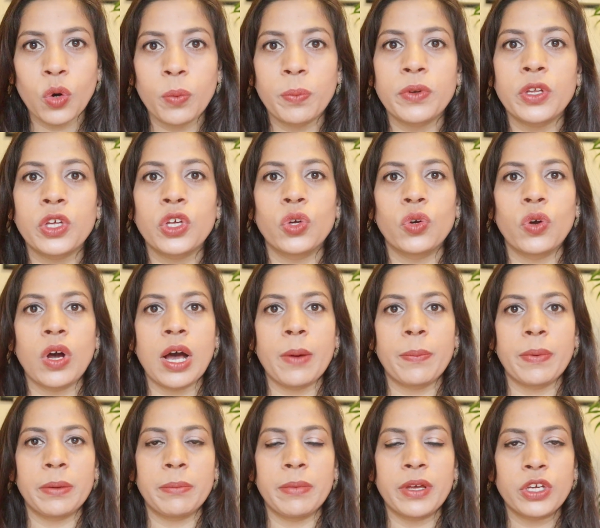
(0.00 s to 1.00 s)
opening you
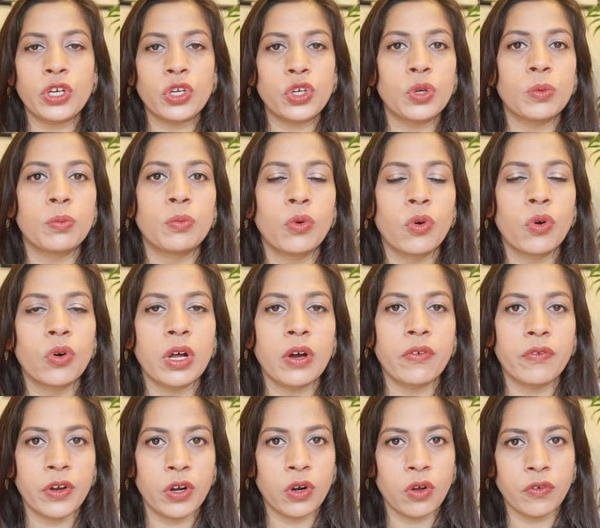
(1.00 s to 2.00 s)
up and making you more
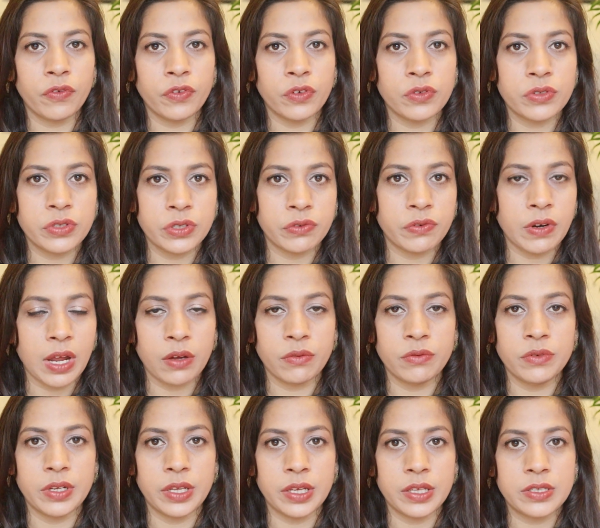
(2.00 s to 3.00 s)
aware of your
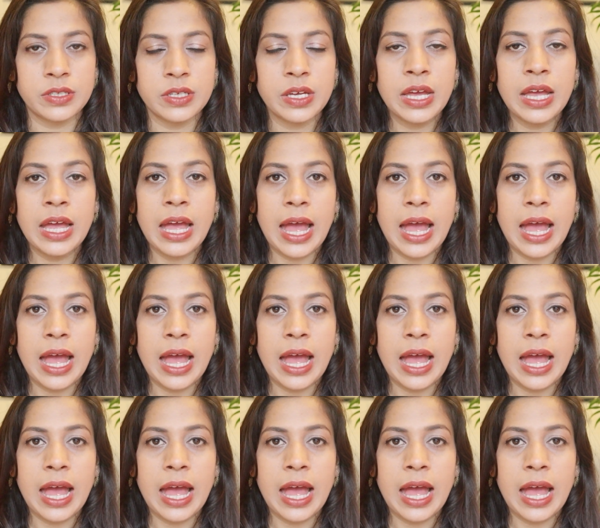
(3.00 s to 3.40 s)
surroundings.